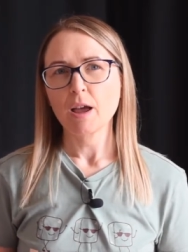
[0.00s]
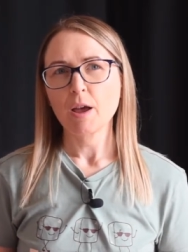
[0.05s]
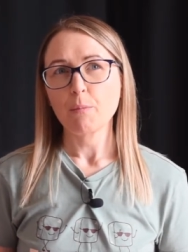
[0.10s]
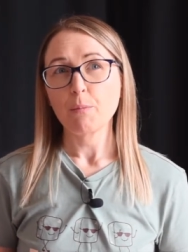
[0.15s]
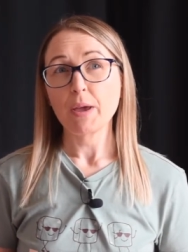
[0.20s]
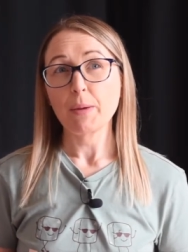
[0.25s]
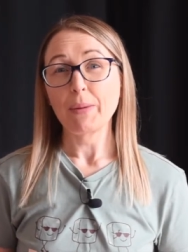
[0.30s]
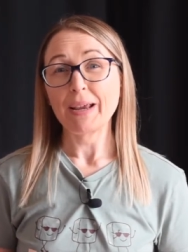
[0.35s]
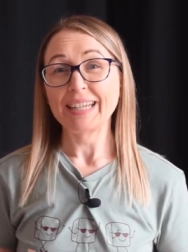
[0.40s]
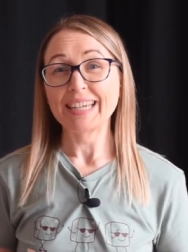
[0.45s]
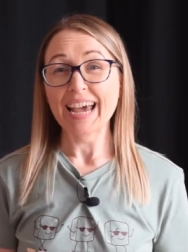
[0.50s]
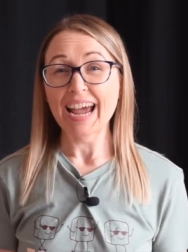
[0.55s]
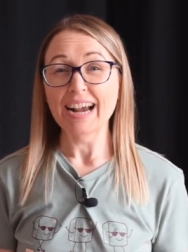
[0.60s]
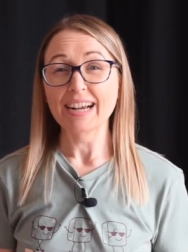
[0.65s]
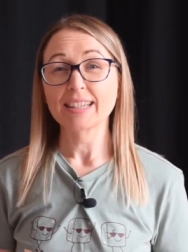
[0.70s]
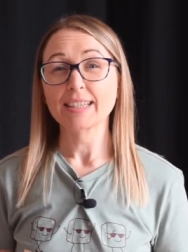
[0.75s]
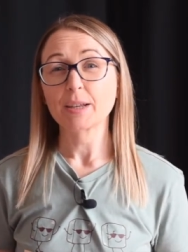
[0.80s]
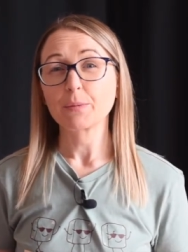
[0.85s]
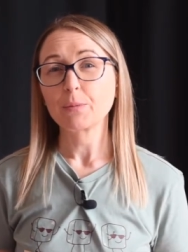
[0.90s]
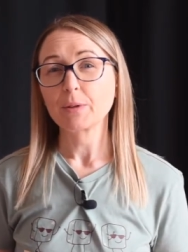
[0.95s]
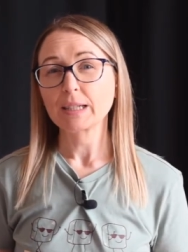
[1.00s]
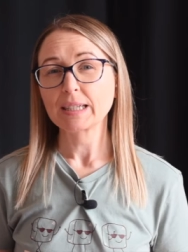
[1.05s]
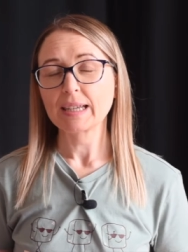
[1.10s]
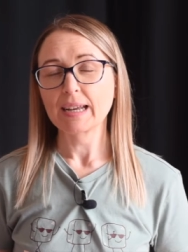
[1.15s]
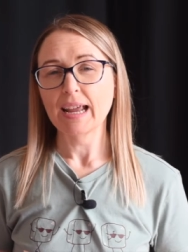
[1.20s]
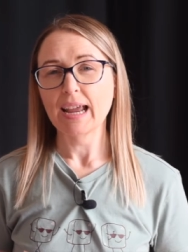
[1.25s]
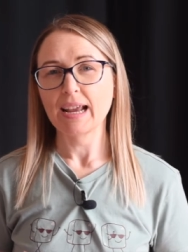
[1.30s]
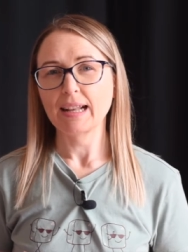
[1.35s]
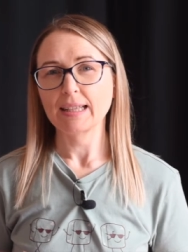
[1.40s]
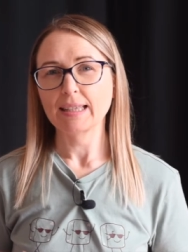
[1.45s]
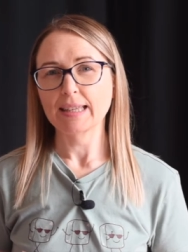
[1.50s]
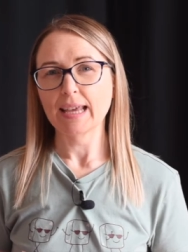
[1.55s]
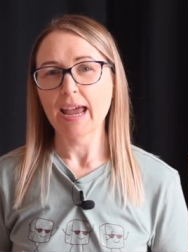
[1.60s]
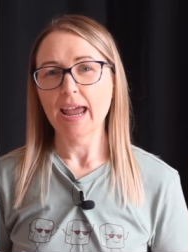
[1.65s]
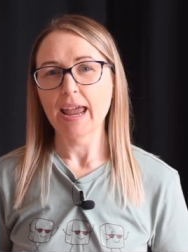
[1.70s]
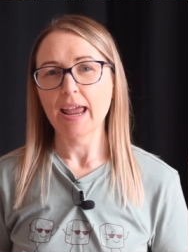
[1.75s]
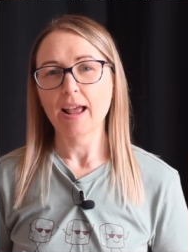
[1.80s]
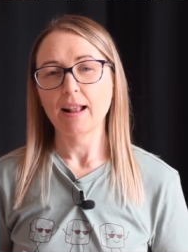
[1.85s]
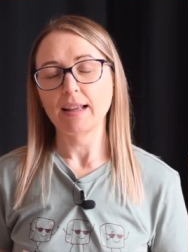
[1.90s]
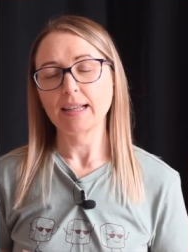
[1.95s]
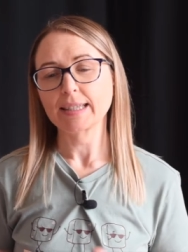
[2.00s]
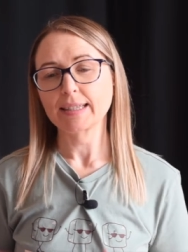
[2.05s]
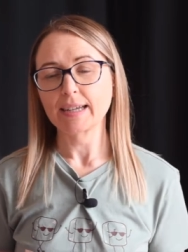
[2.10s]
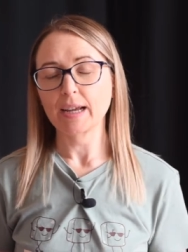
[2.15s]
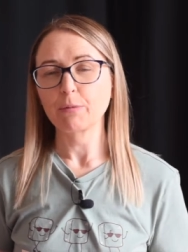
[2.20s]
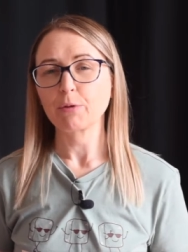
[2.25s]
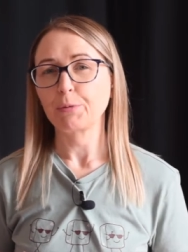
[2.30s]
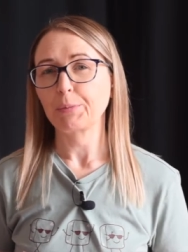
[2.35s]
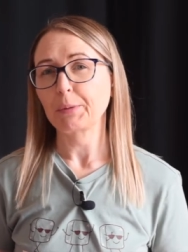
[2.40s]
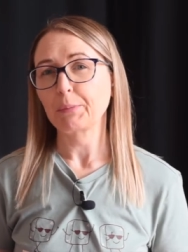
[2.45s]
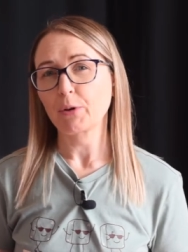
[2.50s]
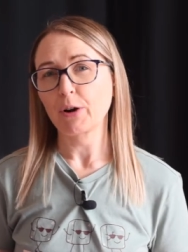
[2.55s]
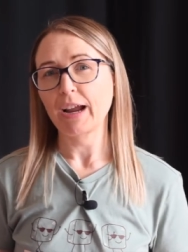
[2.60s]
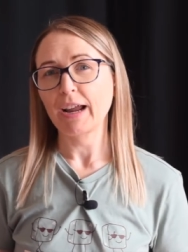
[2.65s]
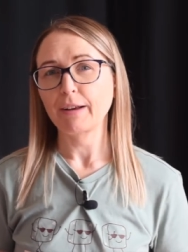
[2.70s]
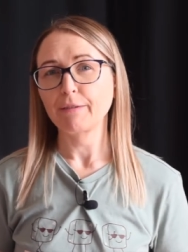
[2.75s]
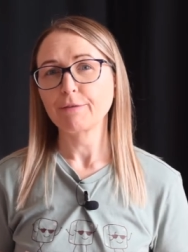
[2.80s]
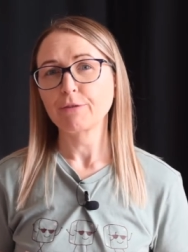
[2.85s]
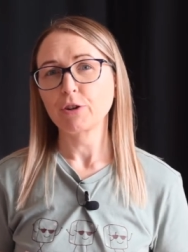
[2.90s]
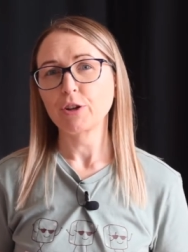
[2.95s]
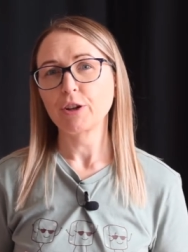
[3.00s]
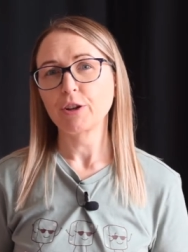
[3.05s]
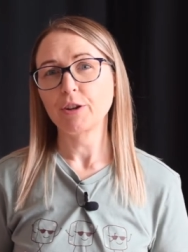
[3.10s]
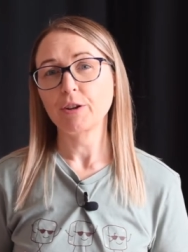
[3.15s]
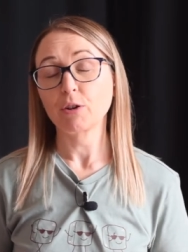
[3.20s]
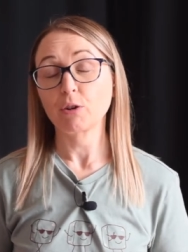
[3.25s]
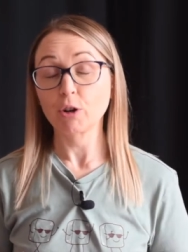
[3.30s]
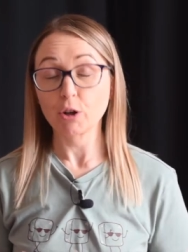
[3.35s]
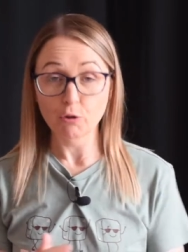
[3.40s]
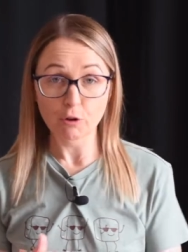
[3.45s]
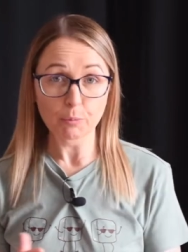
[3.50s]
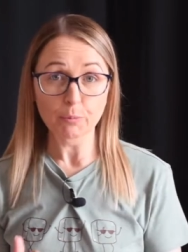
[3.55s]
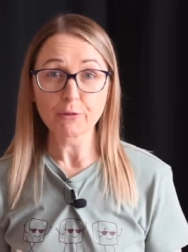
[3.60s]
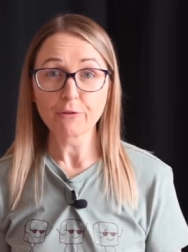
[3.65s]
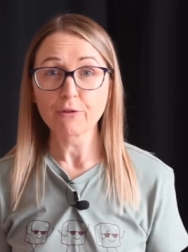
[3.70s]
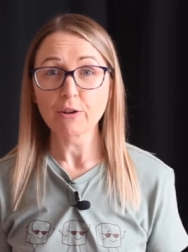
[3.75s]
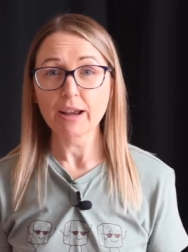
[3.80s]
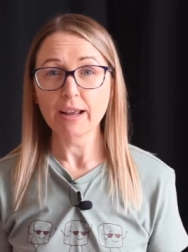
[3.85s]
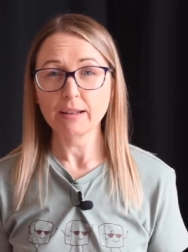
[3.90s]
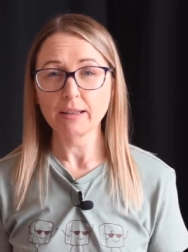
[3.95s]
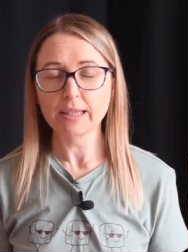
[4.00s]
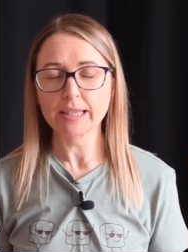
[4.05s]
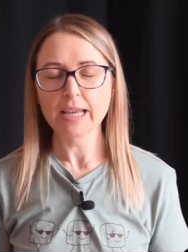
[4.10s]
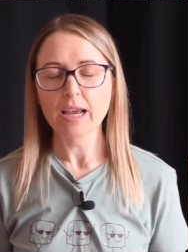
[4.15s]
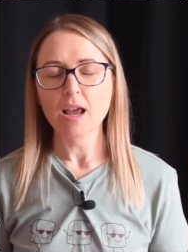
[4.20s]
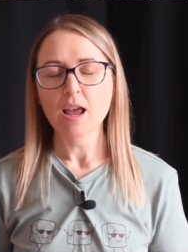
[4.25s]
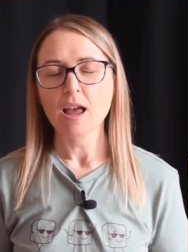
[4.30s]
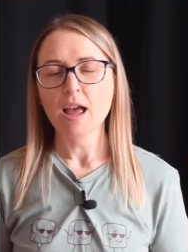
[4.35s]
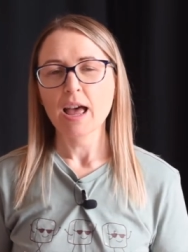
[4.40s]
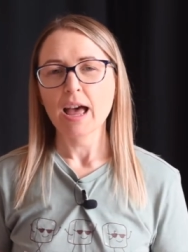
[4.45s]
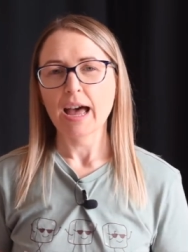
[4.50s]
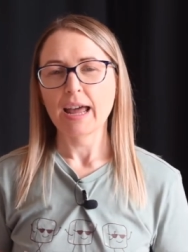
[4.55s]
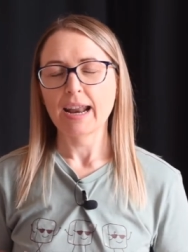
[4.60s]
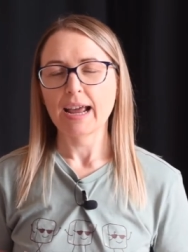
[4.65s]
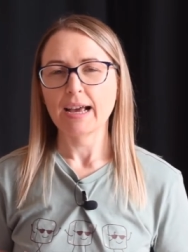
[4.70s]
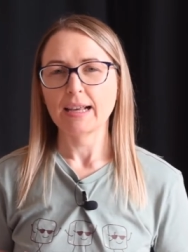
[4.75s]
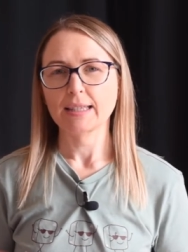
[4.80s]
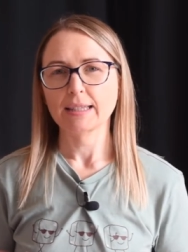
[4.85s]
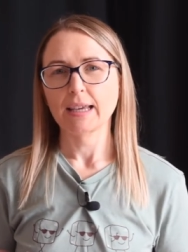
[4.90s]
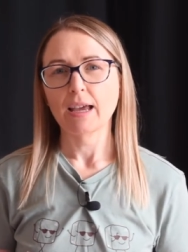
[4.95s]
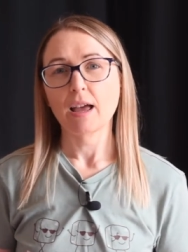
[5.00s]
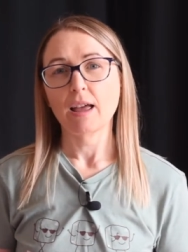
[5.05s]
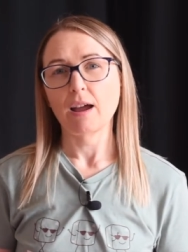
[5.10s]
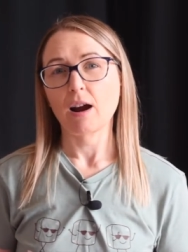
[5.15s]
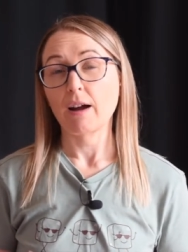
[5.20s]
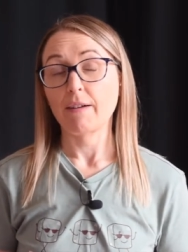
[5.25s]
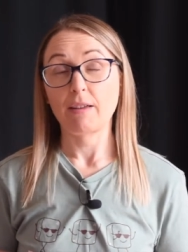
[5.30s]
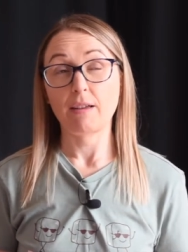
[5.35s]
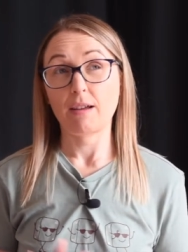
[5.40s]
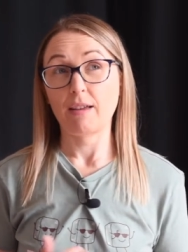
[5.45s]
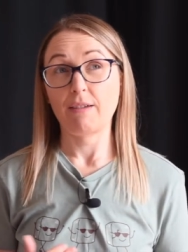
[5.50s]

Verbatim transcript: maybe text someone today and say, listen, I'm going to be praying for you, or a group of friends and ask uh,